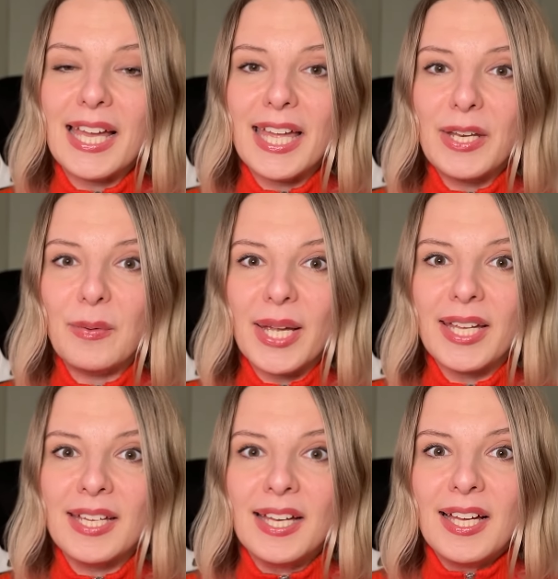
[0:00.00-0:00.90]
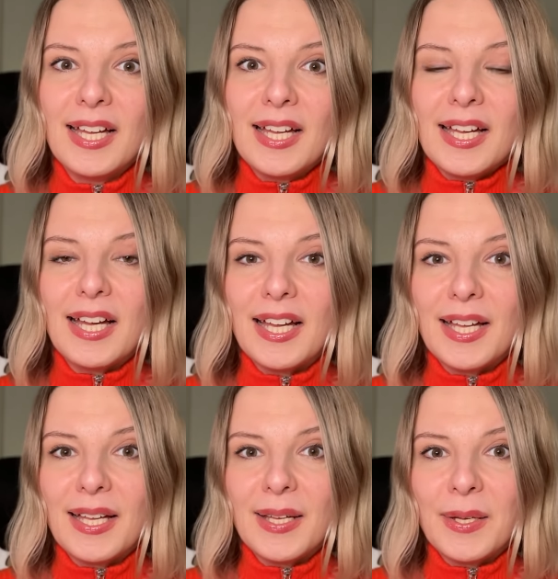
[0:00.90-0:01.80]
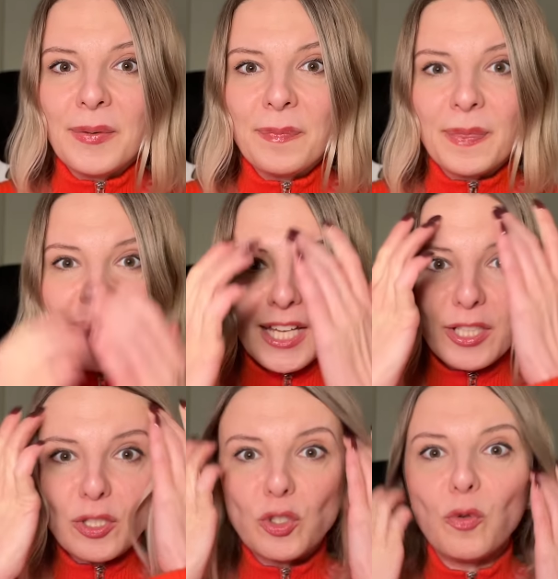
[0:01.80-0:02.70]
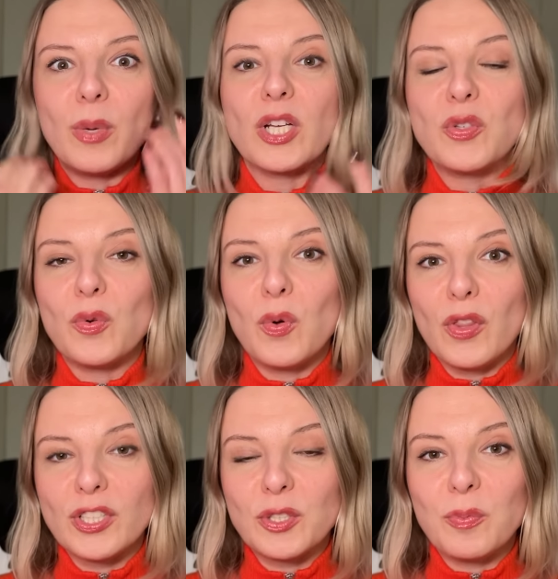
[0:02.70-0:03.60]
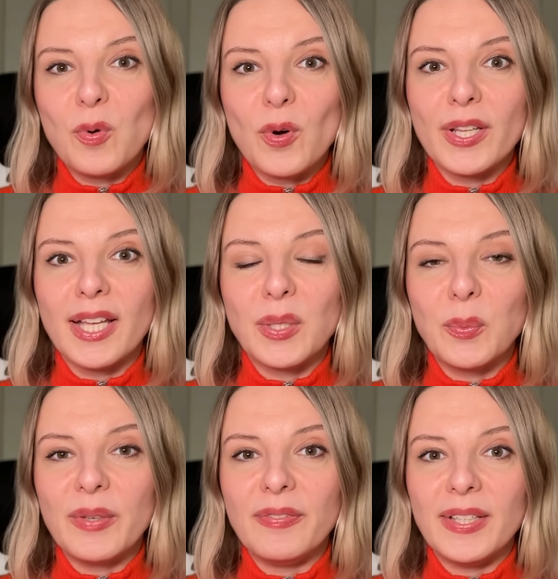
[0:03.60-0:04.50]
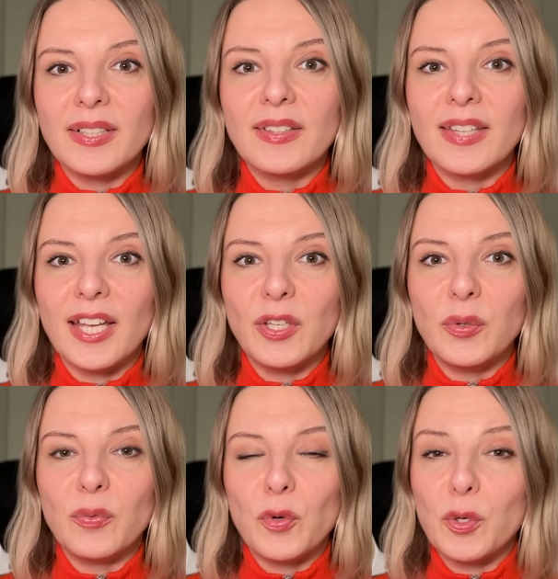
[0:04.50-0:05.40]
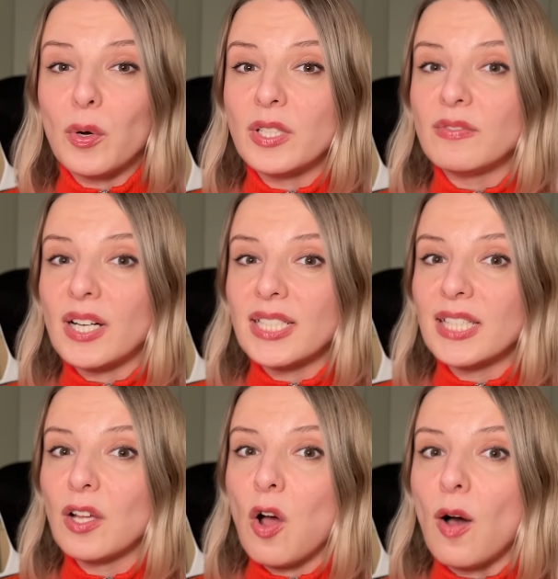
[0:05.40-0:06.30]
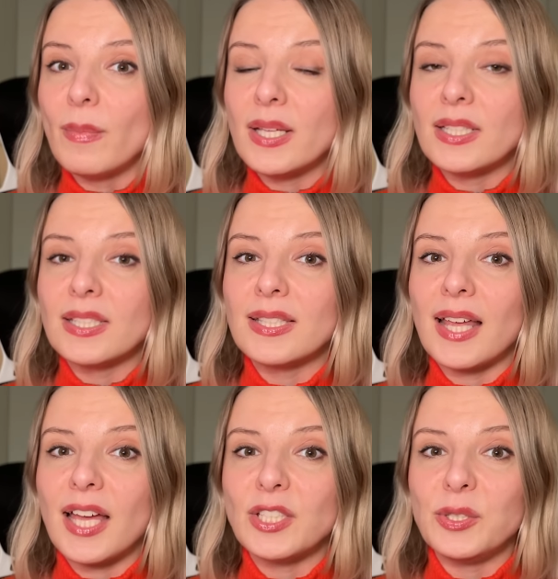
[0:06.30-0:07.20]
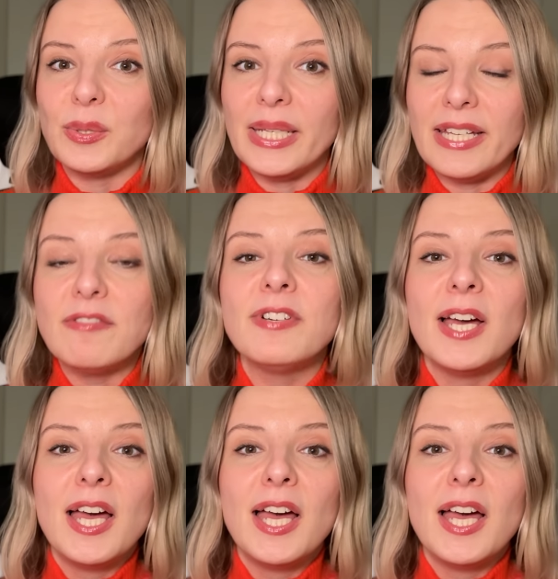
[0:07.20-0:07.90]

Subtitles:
Anyway, thank you so much for all the support that we feel. Thank you for your advice and comments that you leave.